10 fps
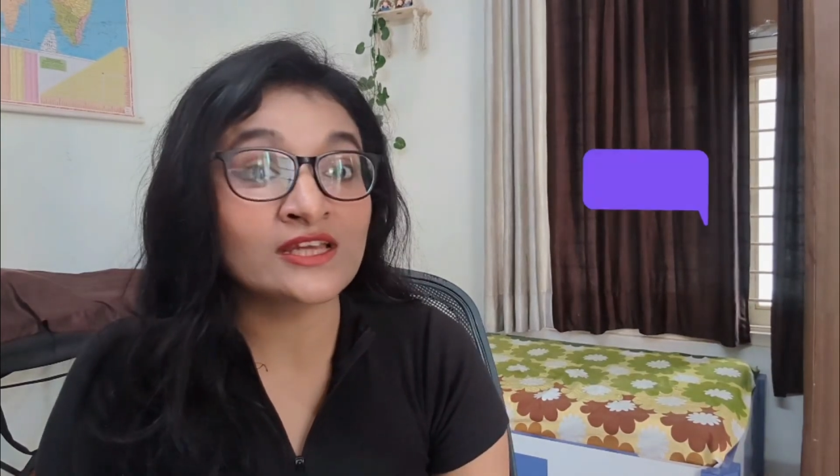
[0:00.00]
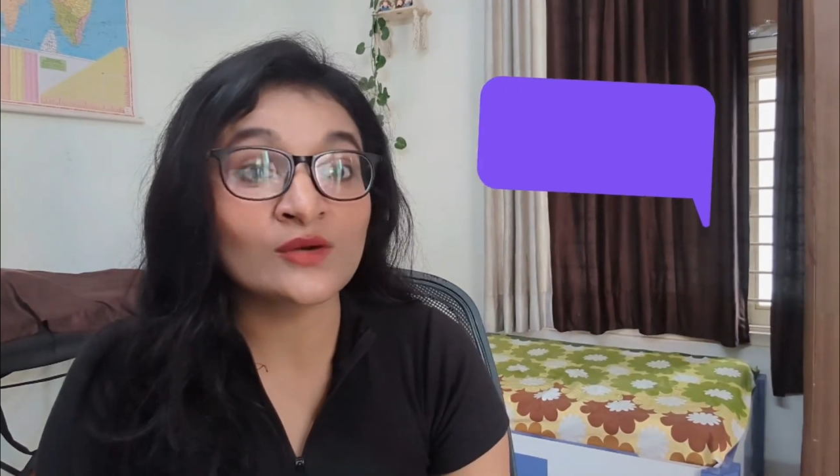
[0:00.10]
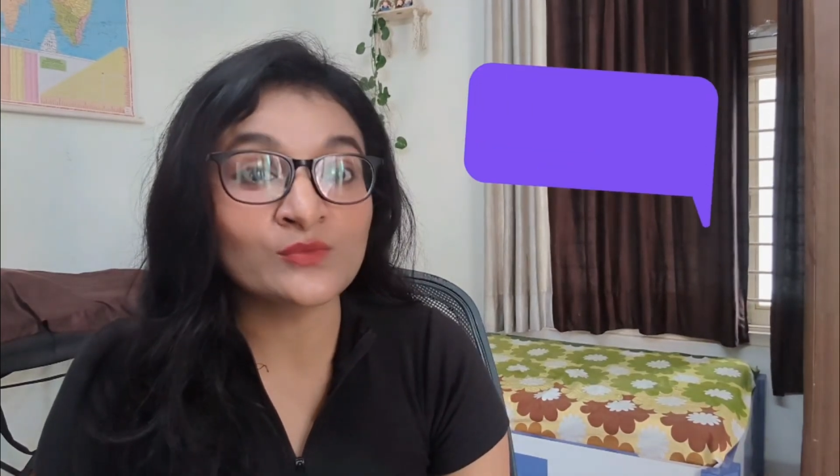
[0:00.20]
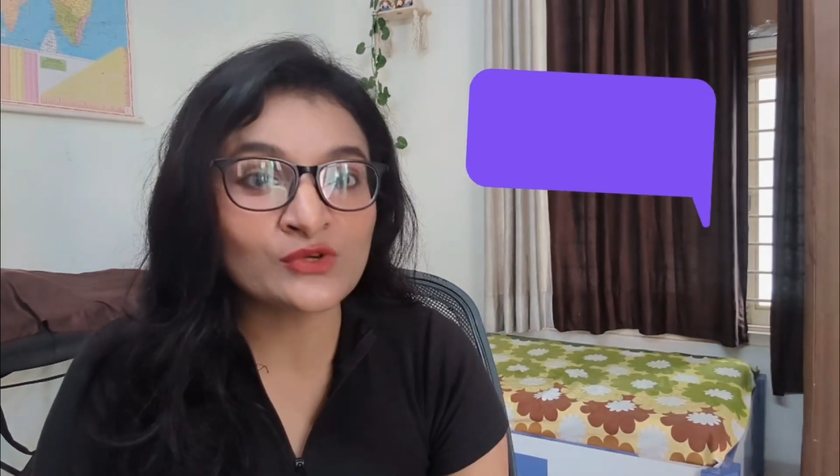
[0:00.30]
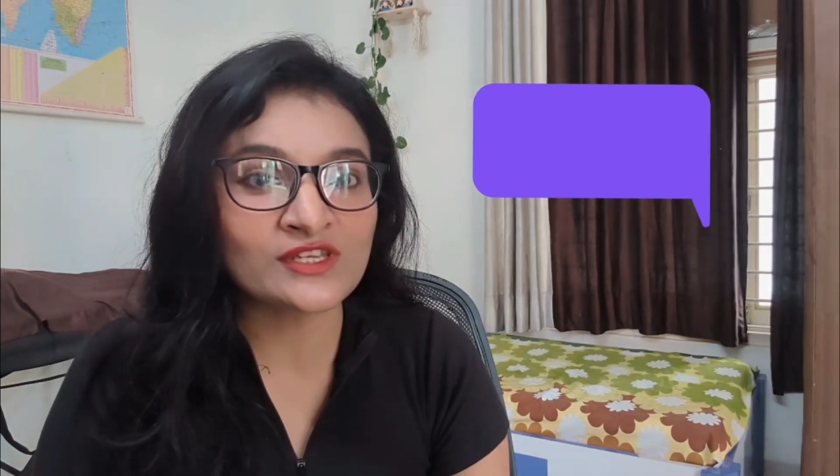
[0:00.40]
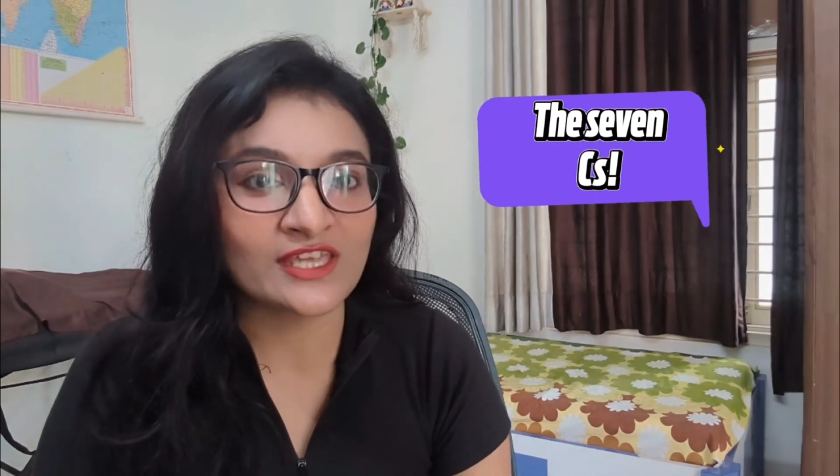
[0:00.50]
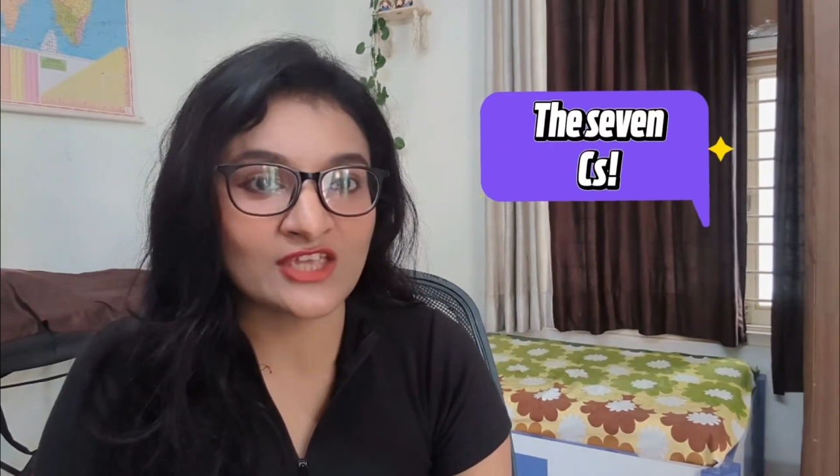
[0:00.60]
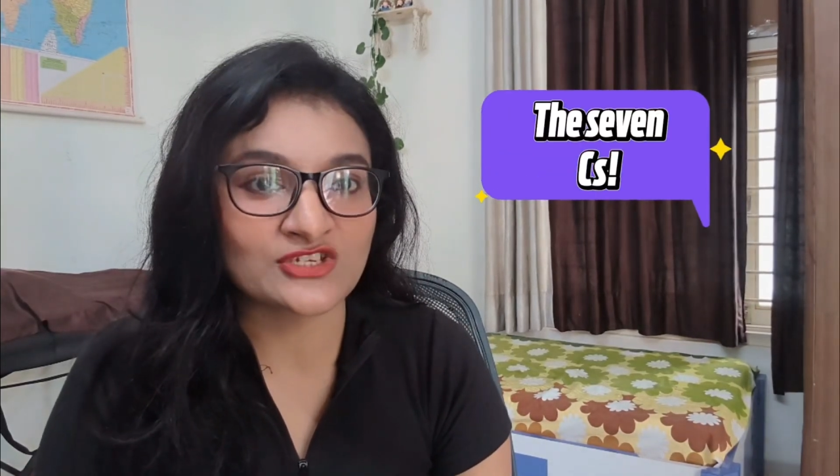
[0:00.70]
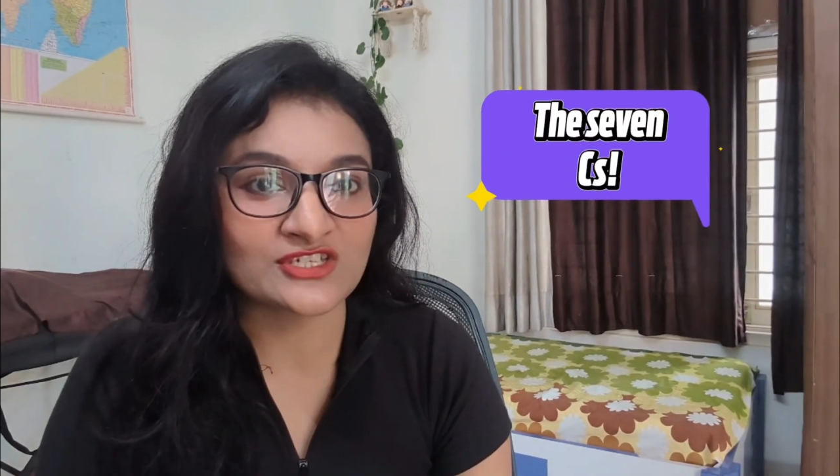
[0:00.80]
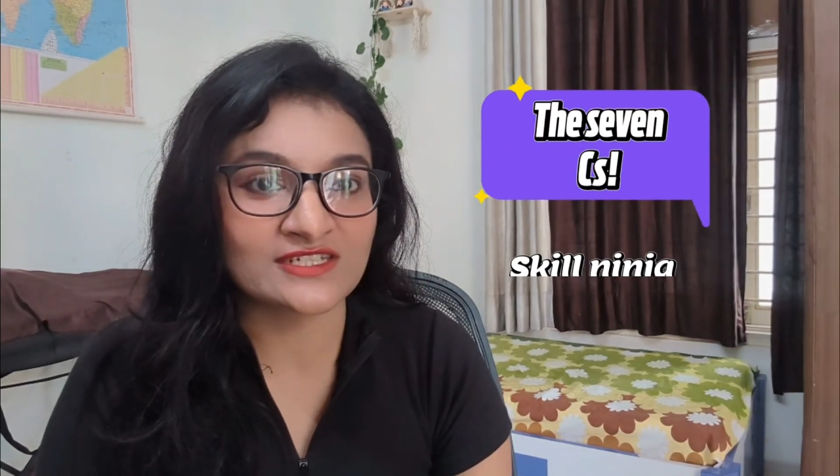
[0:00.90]
in
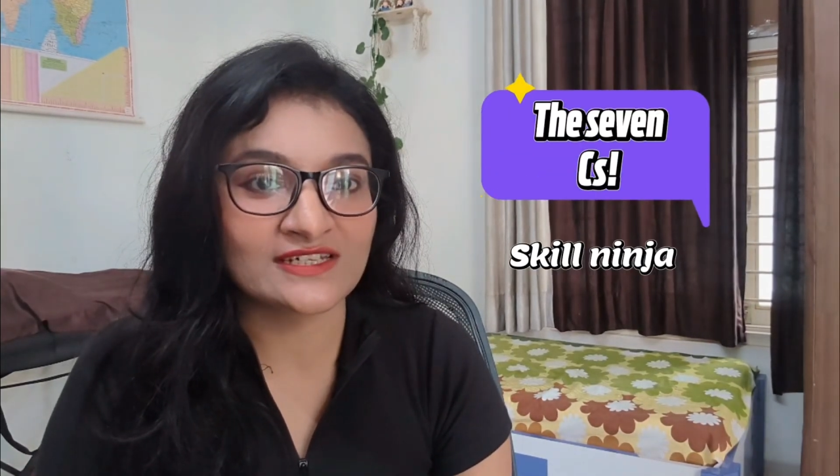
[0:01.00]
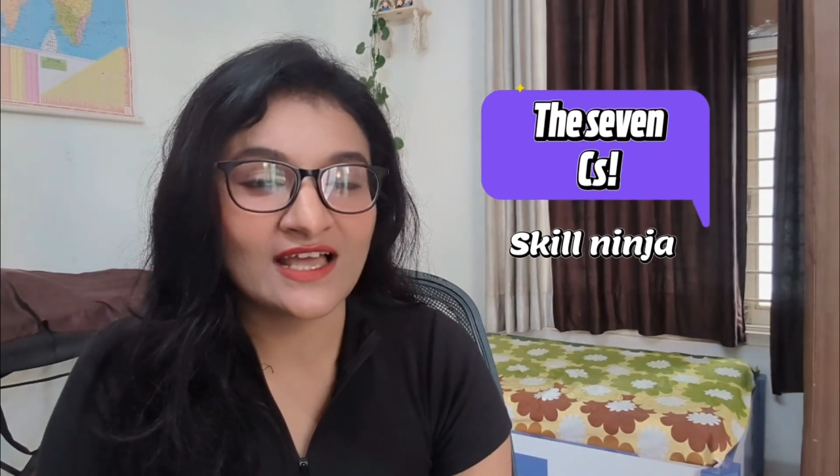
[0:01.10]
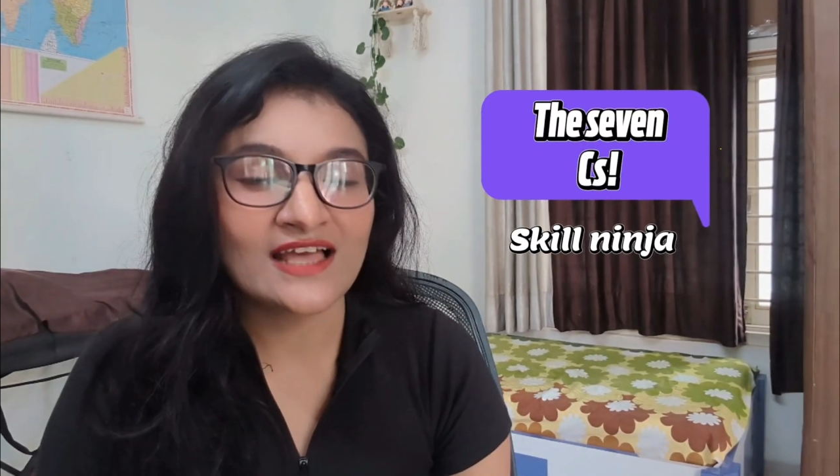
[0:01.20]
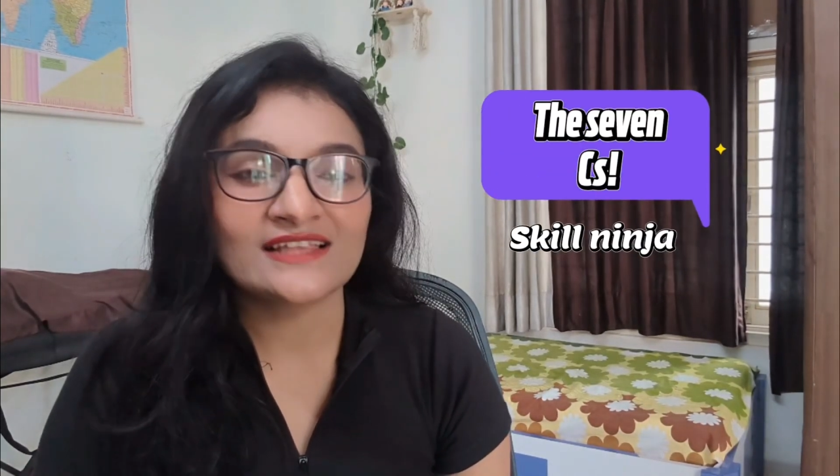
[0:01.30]
communication,